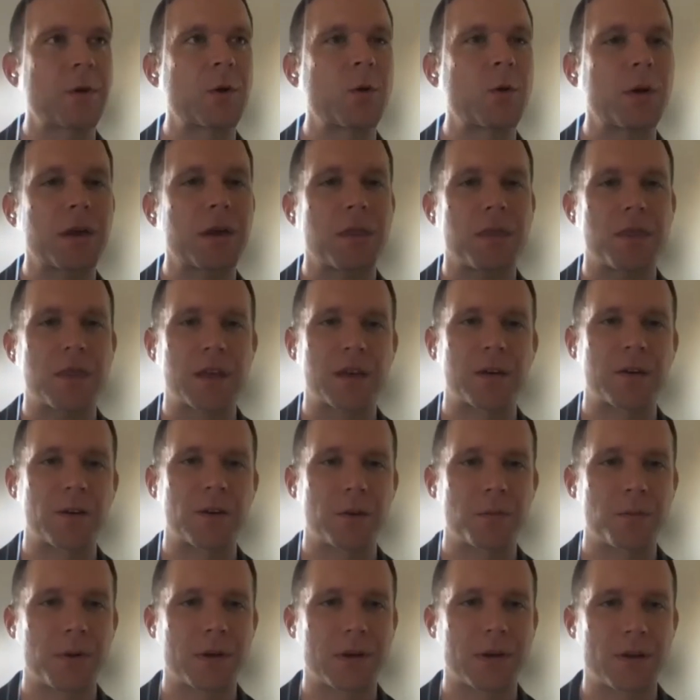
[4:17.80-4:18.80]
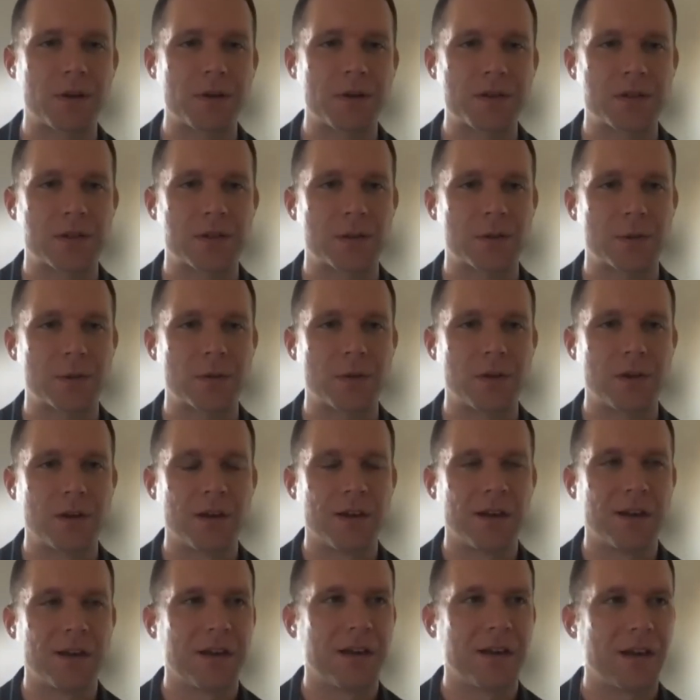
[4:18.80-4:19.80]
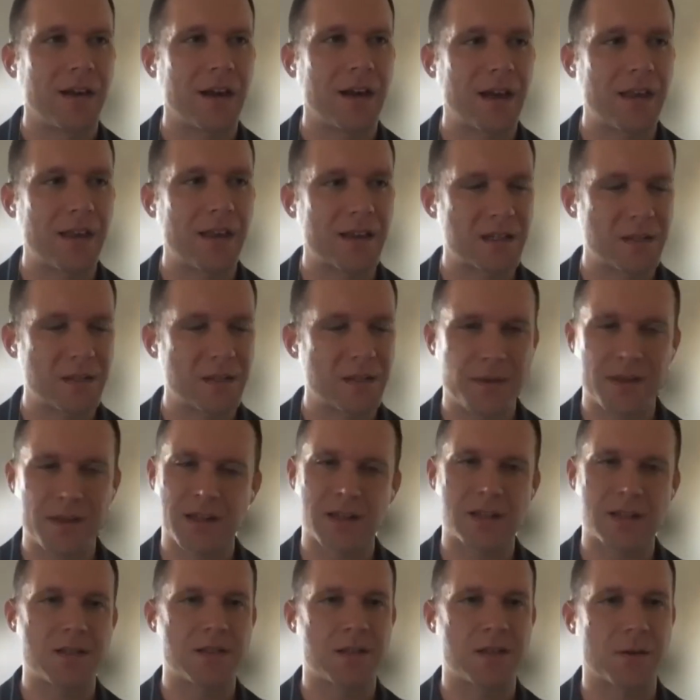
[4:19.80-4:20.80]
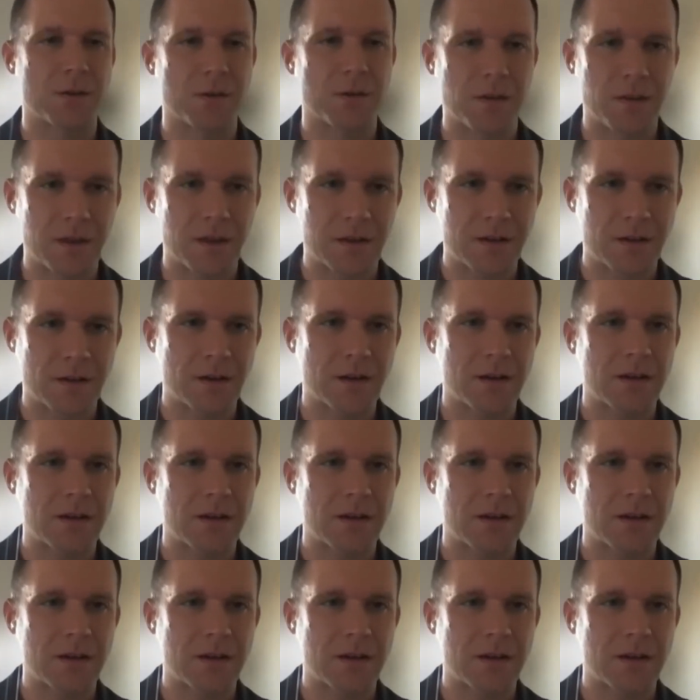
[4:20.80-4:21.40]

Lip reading: I'm a quick thinker, but also I like to be a considered thinker.